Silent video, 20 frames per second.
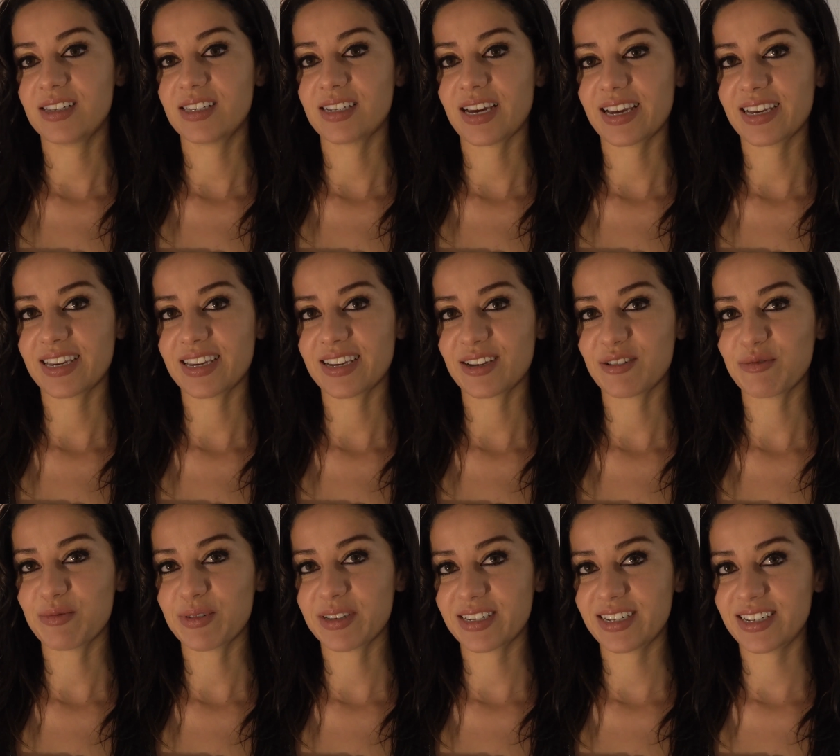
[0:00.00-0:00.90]
psychic
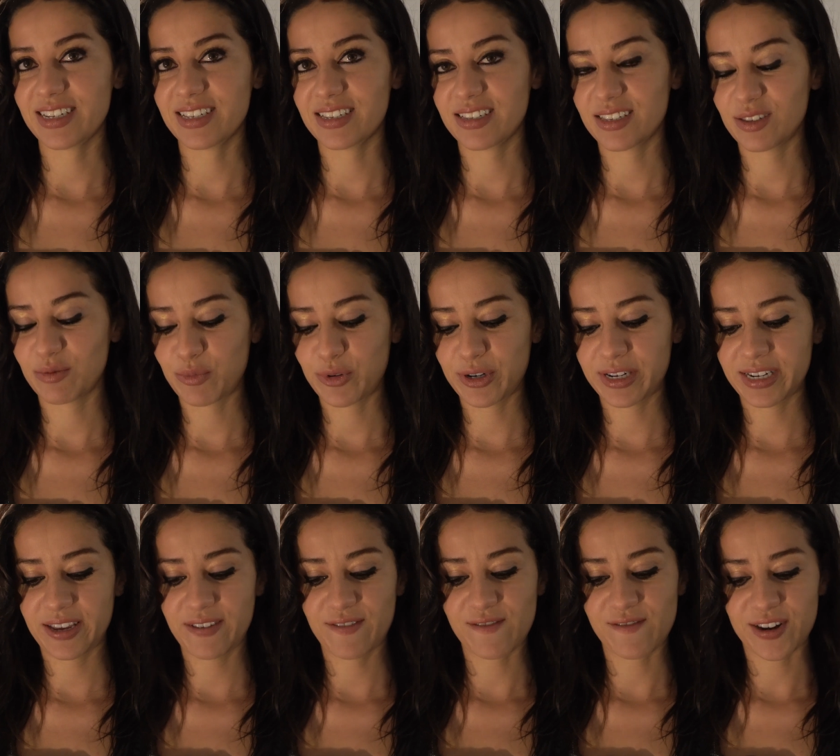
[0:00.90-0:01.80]
abilities is
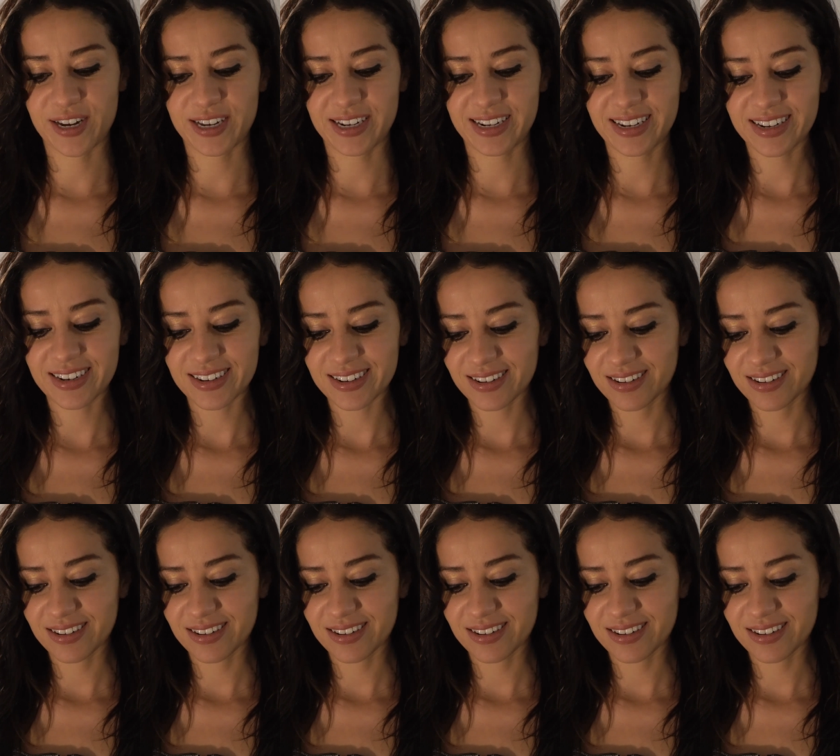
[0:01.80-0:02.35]
pretty fun,